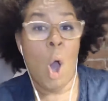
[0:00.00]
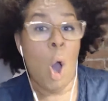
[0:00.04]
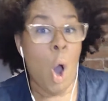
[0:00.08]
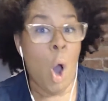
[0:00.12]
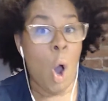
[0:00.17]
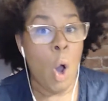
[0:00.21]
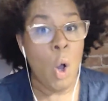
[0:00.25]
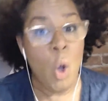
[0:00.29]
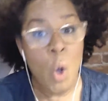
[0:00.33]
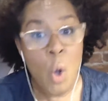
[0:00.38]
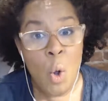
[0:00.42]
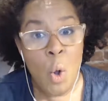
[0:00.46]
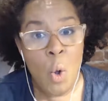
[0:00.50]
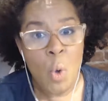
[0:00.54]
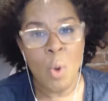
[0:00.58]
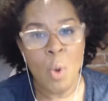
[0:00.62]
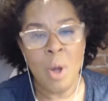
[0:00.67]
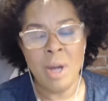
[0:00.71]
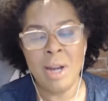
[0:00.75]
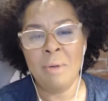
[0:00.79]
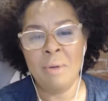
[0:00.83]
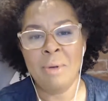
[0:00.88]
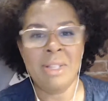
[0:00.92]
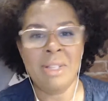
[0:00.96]
"Who?"
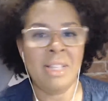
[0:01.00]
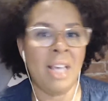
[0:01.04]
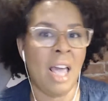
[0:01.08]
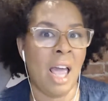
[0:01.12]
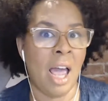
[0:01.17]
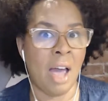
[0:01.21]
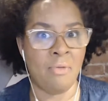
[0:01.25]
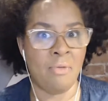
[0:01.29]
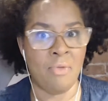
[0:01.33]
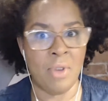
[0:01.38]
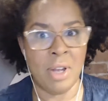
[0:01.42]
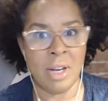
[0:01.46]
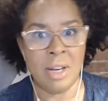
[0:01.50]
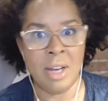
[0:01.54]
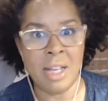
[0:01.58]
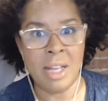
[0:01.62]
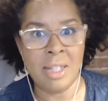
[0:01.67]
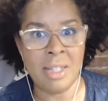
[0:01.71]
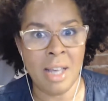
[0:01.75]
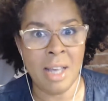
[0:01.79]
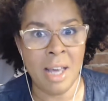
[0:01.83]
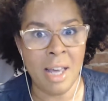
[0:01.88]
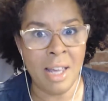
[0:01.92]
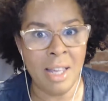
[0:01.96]
And they would say,
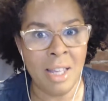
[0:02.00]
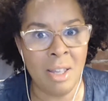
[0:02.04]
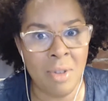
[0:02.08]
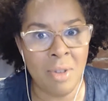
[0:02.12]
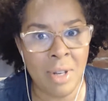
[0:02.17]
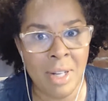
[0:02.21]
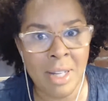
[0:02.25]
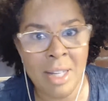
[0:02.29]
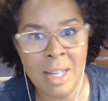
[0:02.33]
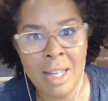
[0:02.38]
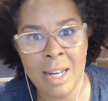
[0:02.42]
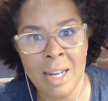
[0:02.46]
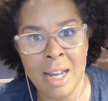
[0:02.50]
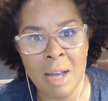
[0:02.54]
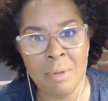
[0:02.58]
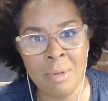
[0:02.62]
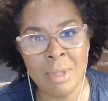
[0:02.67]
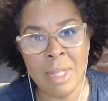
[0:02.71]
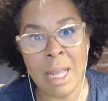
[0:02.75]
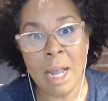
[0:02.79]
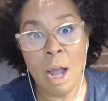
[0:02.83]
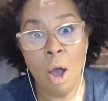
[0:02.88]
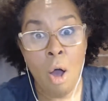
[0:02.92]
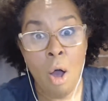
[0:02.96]
"Vanessa Evelyn." I was
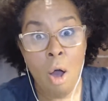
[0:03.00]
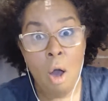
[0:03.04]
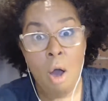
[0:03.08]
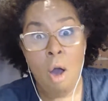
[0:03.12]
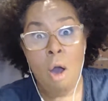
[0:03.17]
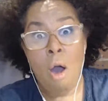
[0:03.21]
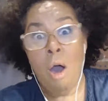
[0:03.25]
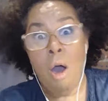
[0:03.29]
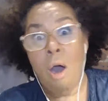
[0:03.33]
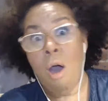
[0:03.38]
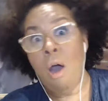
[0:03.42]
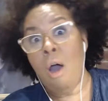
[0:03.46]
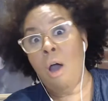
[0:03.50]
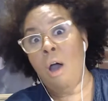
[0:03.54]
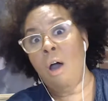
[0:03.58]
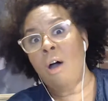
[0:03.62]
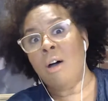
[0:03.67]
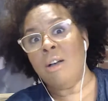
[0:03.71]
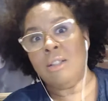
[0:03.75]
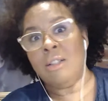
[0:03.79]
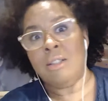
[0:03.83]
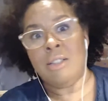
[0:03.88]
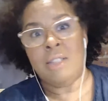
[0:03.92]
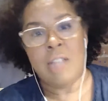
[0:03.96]
like, "Oh,
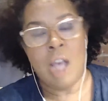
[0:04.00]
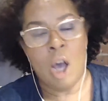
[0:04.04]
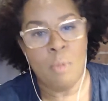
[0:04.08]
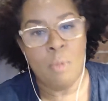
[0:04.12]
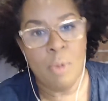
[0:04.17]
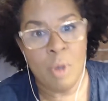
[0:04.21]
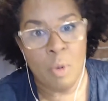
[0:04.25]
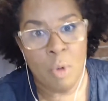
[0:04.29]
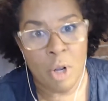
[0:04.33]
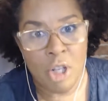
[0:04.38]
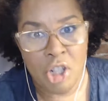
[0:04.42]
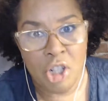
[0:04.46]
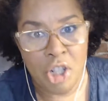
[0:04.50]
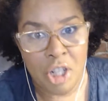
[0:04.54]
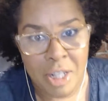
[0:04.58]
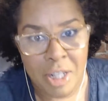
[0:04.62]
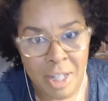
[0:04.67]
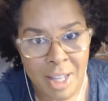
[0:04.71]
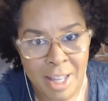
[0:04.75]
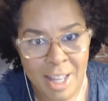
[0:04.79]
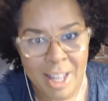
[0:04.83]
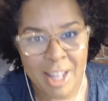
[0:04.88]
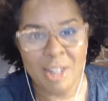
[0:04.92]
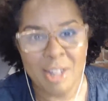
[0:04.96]
tell me what she
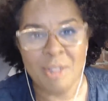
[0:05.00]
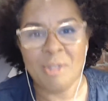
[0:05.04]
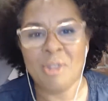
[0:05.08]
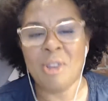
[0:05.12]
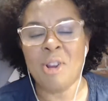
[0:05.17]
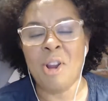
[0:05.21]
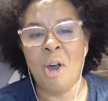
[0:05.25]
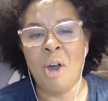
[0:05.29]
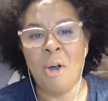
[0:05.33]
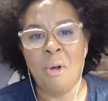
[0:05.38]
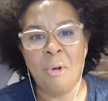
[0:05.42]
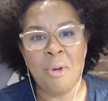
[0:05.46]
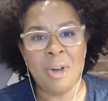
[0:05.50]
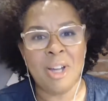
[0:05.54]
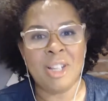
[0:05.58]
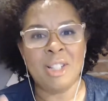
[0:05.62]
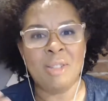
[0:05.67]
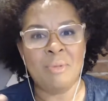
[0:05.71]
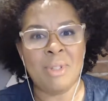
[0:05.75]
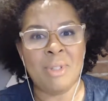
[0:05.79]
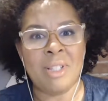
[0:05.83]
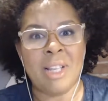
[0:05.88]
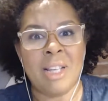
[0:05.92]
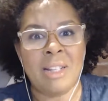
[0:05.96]
did," because it
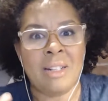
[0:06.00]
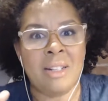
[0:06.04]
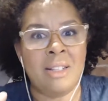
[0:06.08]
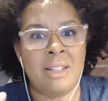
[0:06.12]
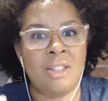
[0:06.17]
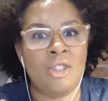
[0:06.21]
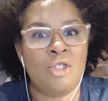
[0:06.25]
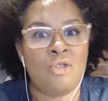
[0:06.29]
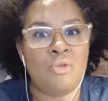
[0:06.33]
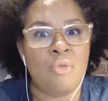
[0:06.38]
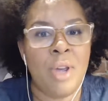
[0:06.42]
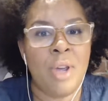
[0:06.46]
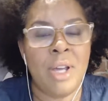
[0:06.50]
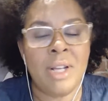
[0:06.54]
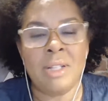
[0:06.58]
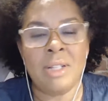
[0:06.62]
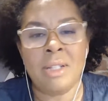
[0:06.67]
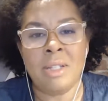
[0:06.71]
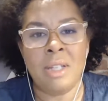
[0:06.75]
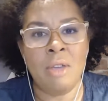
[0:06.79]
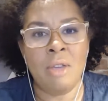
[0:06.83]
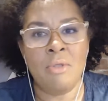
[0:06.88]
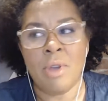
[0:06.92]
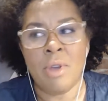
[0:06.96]
was like this trade
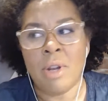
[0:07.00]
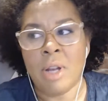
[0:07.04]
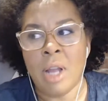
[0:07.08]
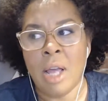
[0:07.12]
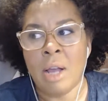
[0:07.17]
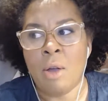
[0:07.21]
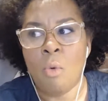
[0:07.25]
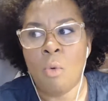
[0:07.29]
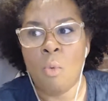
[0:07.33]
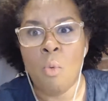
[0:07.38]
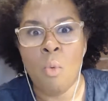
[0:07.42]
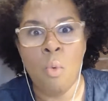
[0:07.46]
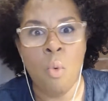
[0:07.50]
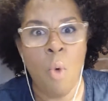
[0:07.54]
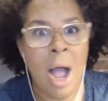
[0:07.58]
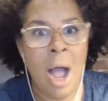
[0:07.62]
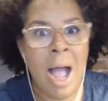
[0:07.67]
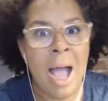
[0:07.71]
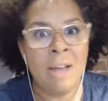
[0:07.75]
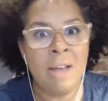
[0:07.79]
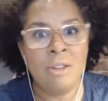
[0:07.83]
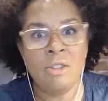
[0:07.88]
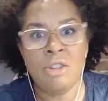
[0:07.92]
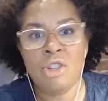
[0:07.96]
secret. Like,
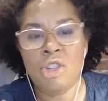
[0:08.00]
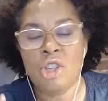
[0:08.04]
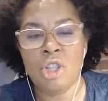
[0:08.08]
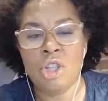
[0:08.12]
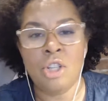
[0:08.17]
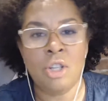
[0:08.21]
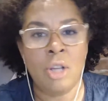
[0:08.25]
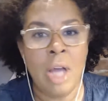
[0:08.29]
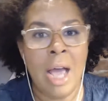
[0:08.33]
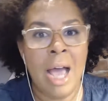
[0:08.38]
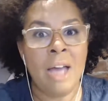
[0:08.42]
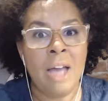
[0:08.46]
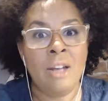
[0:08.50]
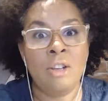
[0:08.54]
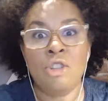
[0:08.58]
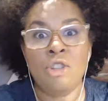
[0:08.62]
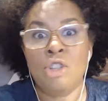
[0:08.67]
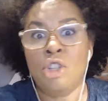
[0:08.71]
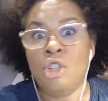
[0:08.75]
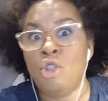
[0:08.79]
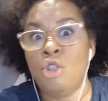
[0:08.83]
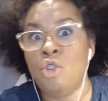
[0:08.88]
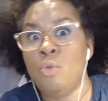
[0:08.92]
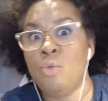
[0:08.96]
how did she
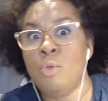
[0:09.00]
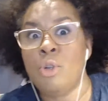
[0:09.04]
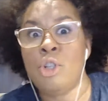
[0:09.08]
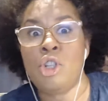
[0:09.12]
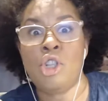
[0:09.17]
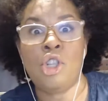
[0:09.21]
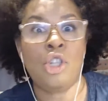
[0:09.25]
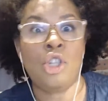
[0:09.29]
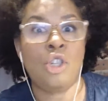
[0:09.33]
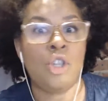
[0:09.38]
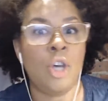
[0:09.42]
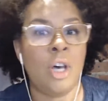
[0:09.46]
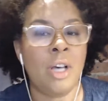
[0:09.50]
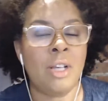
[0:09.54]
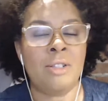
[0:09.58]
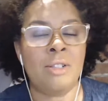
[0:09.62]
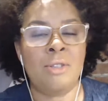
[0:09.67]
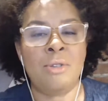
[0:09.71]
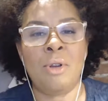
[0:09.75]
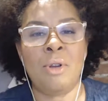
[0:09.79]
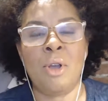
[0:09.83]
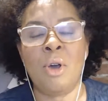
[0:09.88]
do what she does,